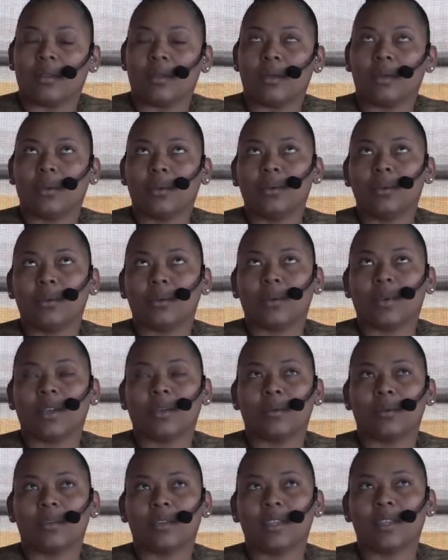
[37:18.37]
Oh,
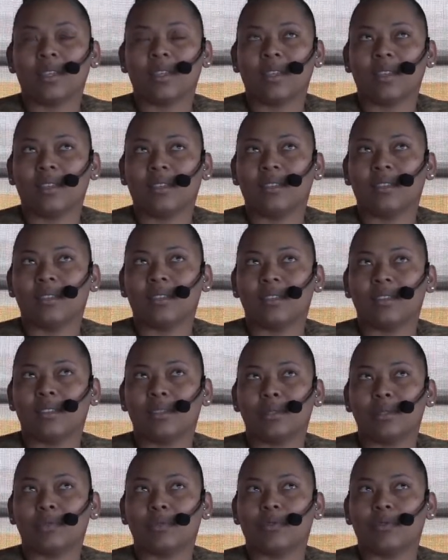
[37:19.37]
wow. He
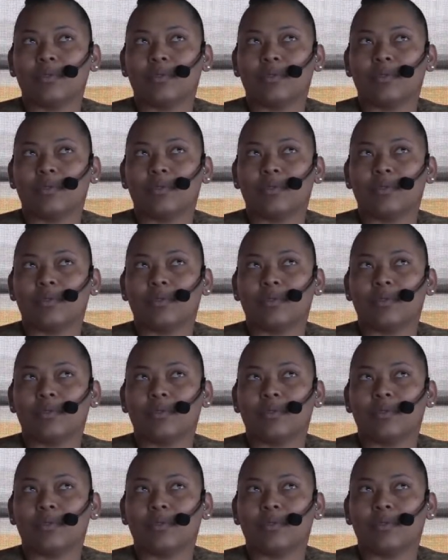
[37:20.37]
is